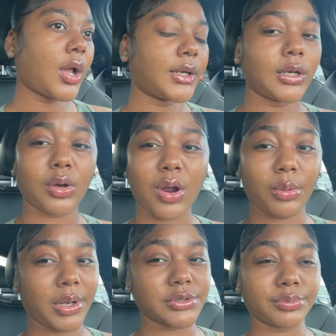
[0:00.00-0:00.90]
I need a car
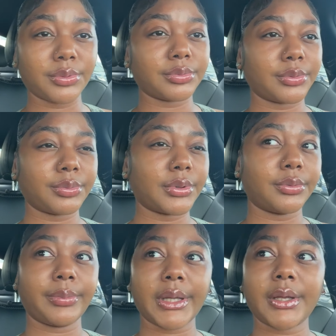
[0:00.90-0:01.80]
wash real real real
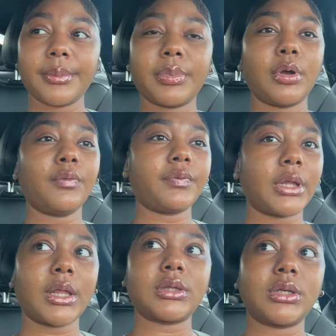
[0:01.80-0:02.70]
bad but
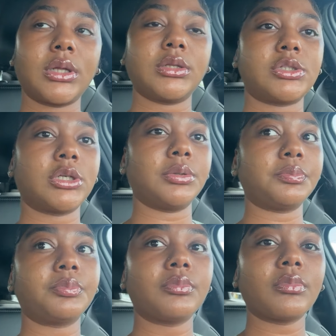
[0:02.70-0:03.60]
hopefully at the dealership
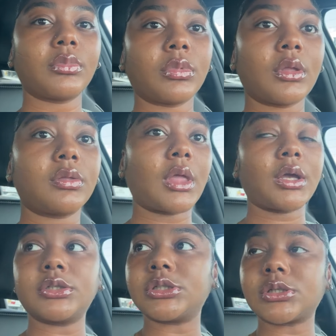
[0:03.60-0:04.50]
they
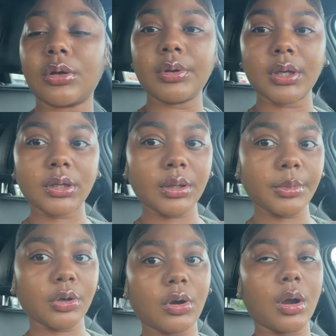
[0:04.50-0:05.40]
can just go ahead and give
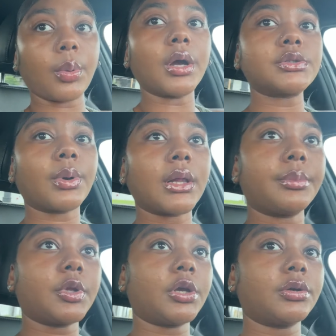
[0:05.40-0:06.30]
me a car wash while
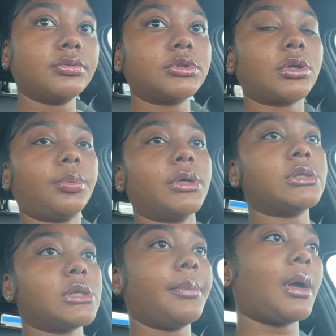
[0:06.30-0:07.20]
I'm there so we'll
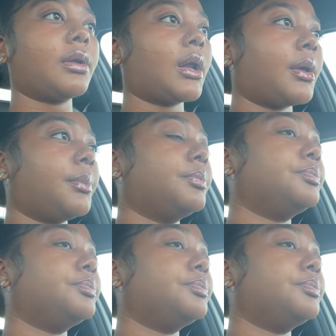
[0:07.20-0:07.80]
see about that